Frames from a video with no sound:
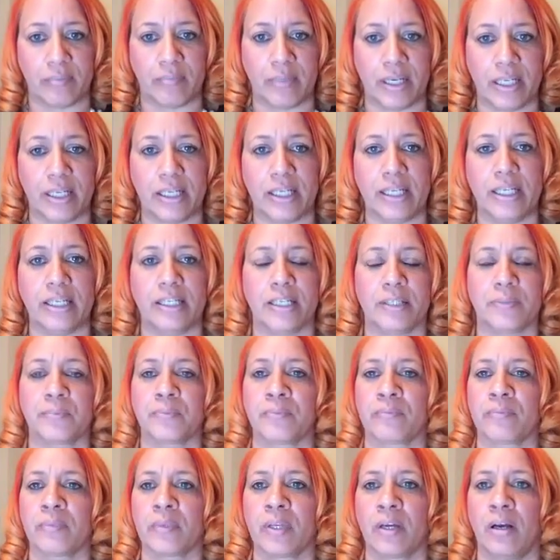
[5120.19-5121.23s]
may need it.
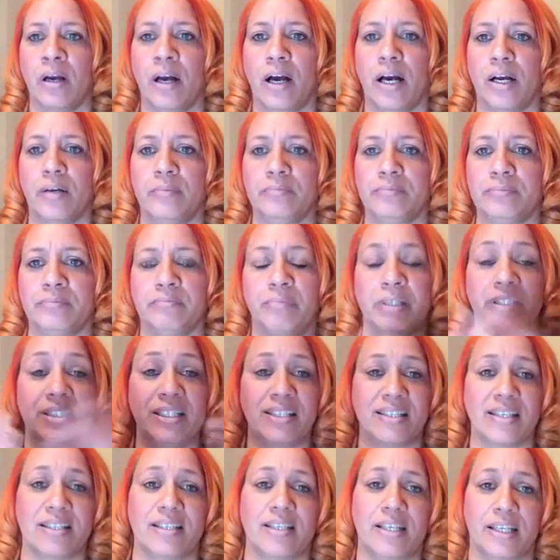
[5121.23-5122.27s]
But
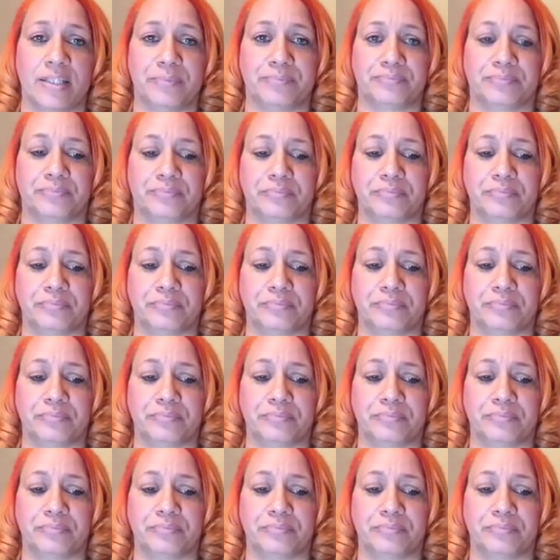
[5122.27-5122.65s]
this is it.